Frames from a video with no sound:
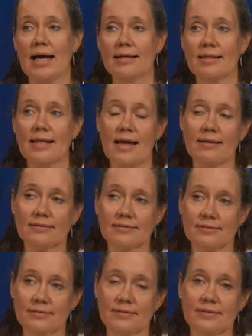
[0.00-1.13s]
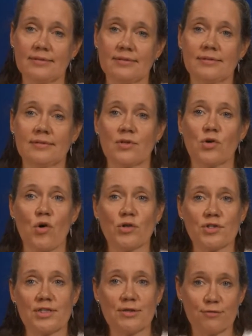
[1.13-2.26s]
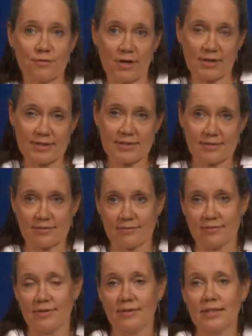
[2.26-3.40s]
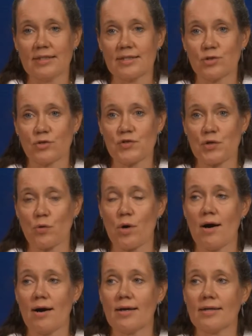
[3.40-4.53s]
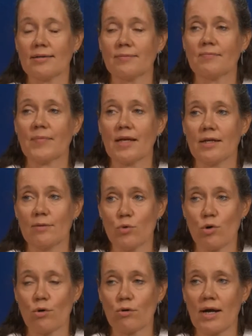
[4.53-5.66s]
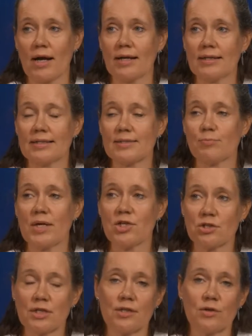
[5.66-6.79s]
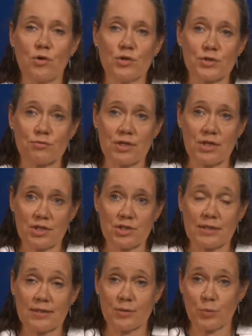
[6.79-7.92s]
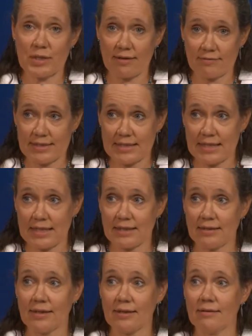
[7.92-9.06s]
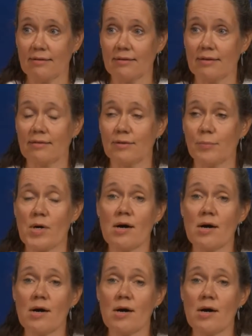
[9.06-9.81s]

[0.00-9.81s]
And then the cost difference is not so high anymore. And especially the cost reduction that we have seen in the